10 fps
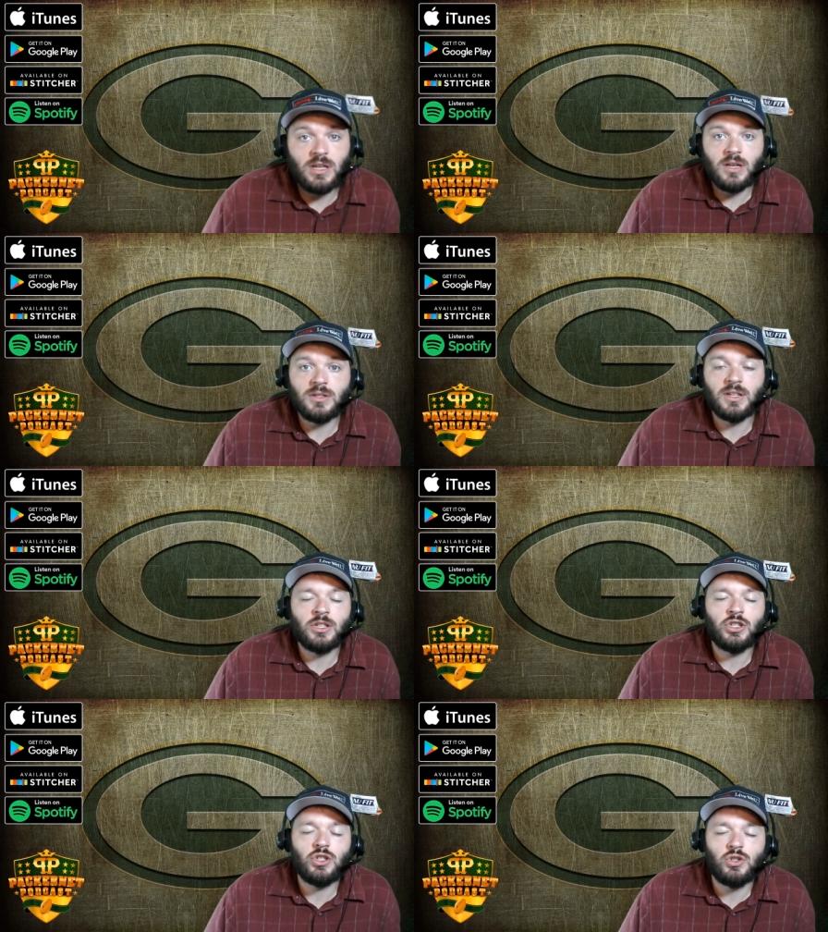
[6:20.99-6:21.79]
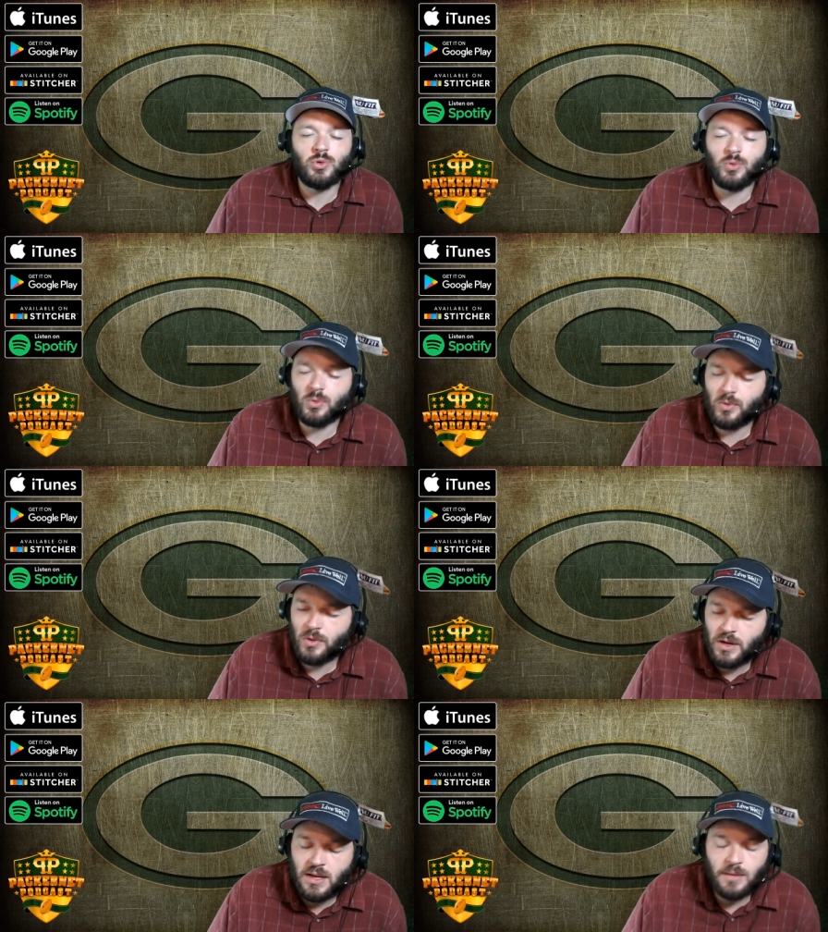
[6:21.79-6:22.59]
He is
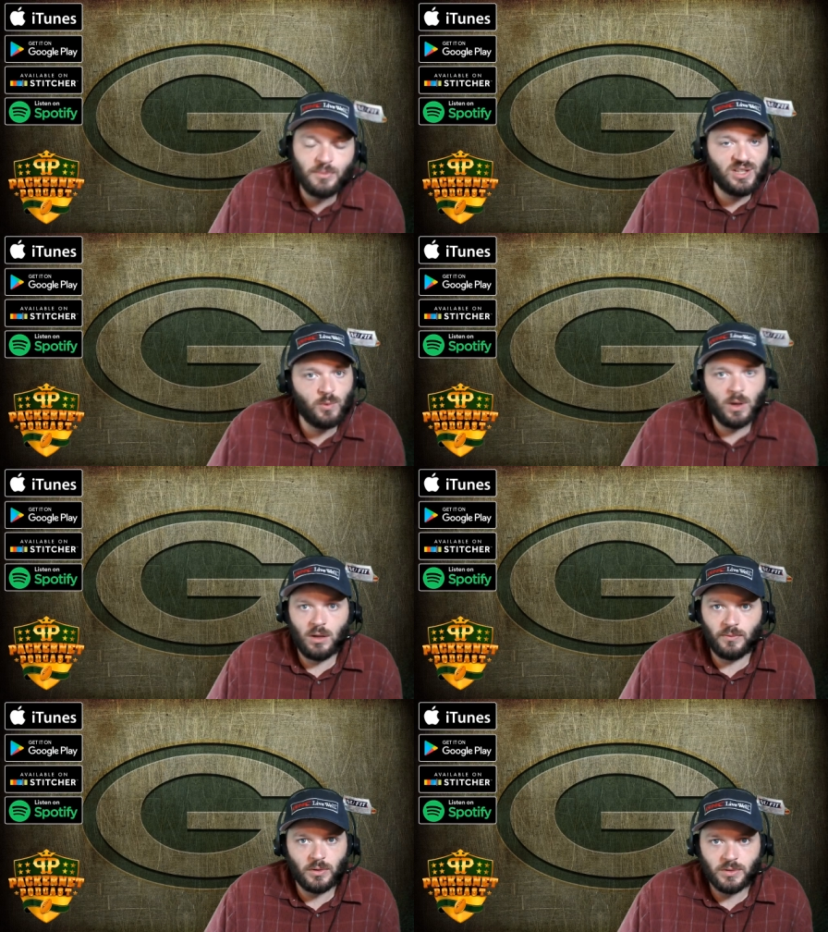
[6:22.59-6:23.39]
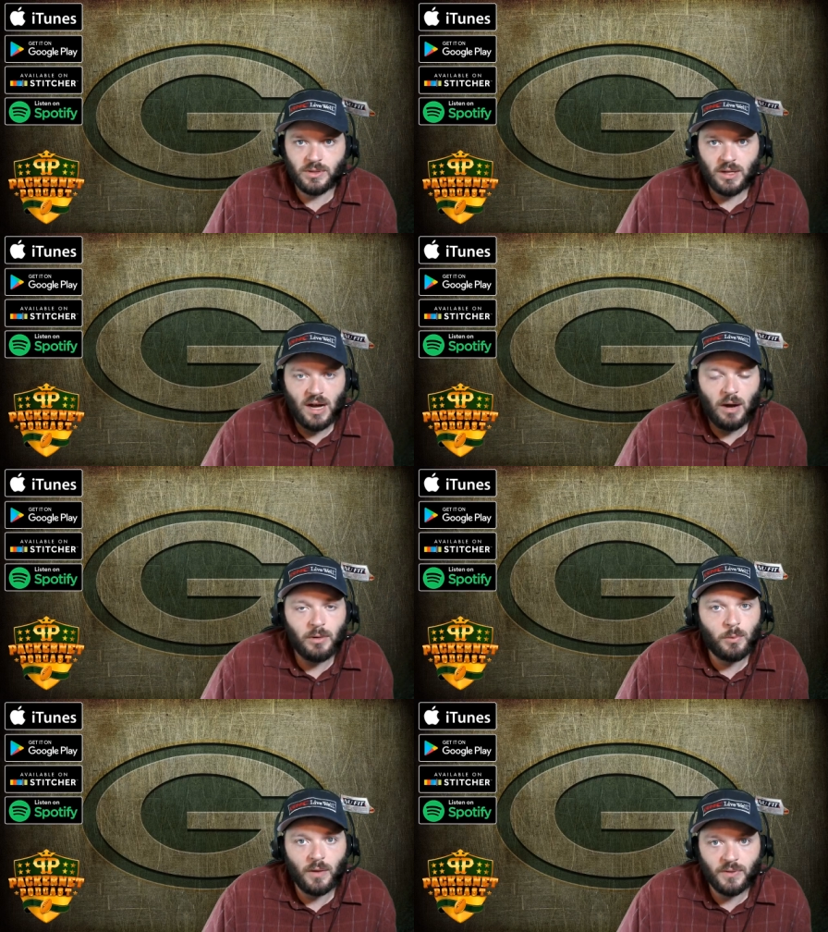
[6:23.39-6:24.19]
extremely well versed in how
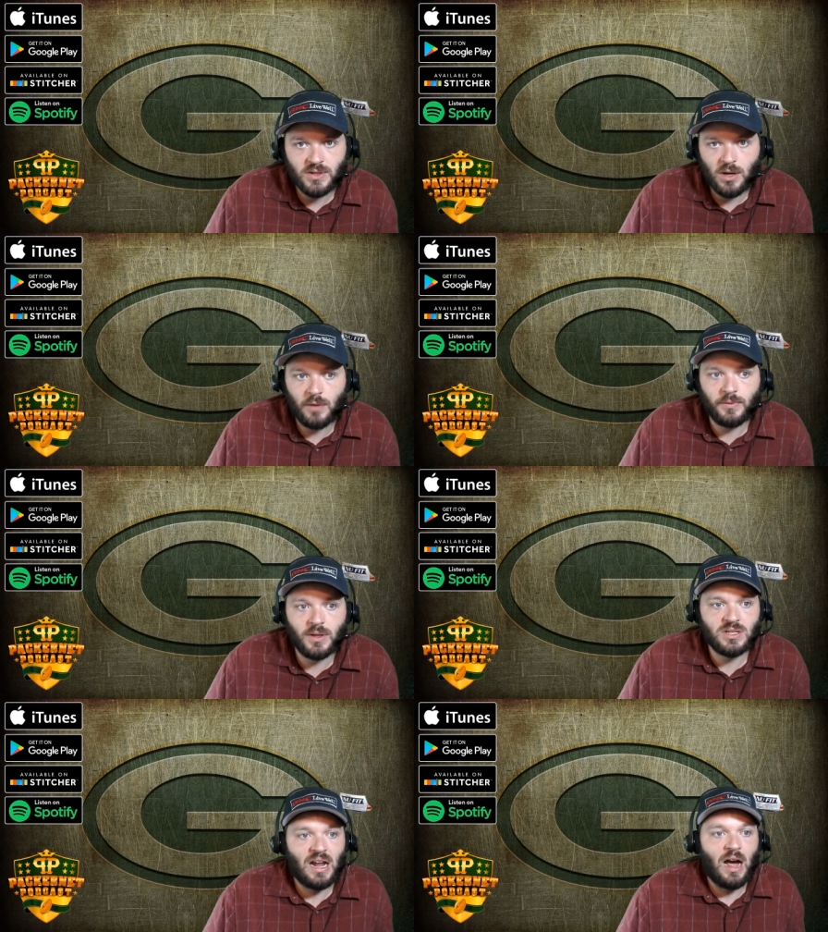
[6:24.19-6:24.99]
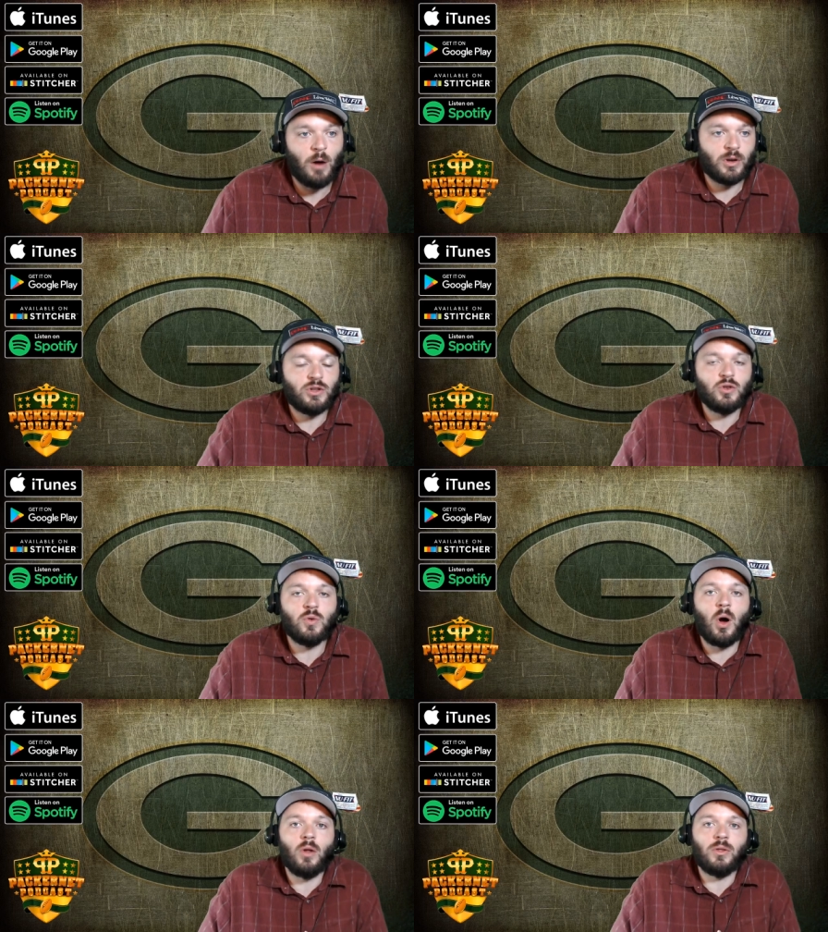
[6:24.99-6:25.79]
to run this offense and how to
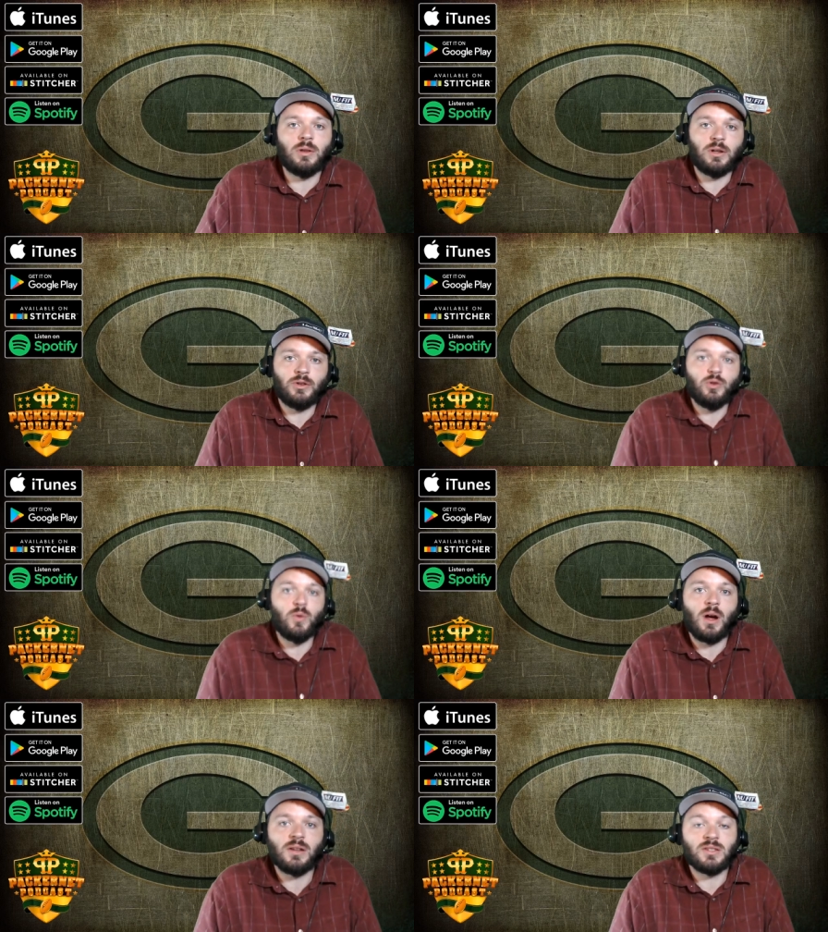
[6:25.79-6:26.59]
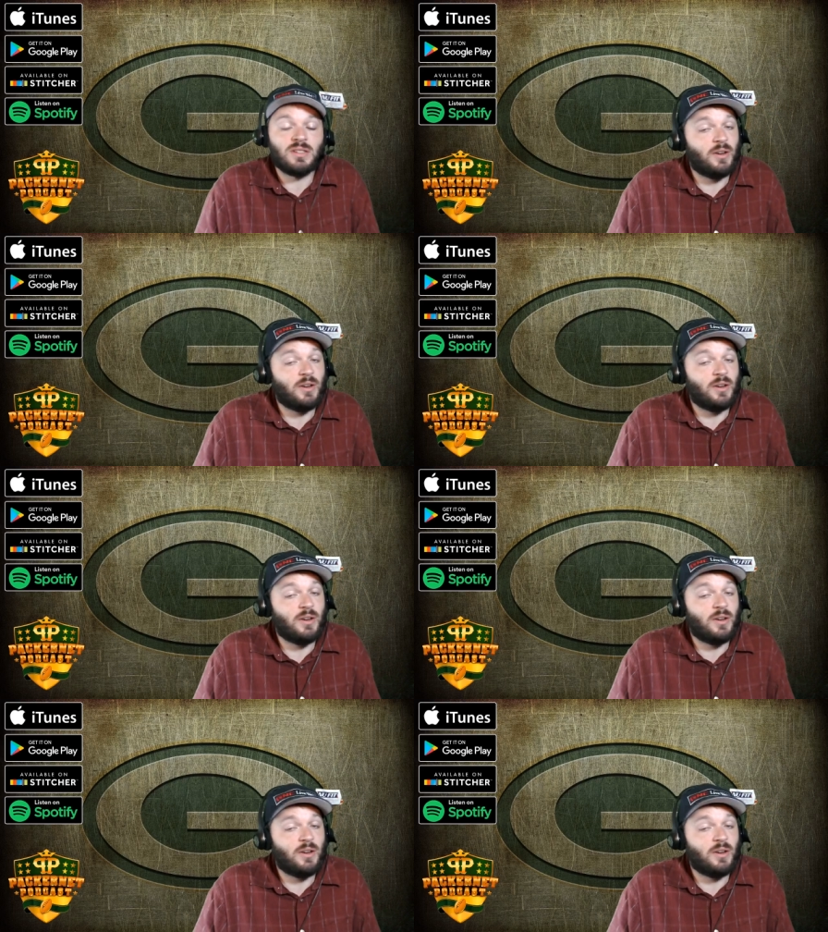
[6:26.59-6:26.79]
do all the little nuances.